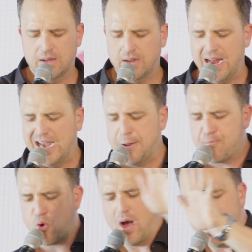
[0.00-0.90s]
any
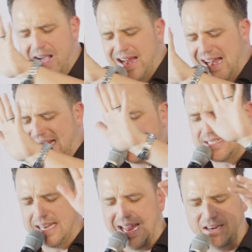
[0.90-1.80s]
pride, any
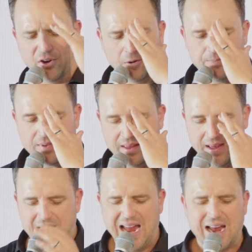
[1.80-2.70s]
slander.
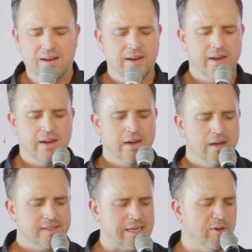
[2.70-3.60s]

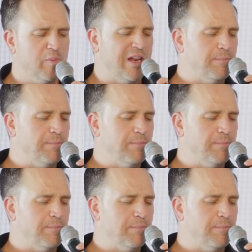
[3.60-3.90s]
Some of you have been in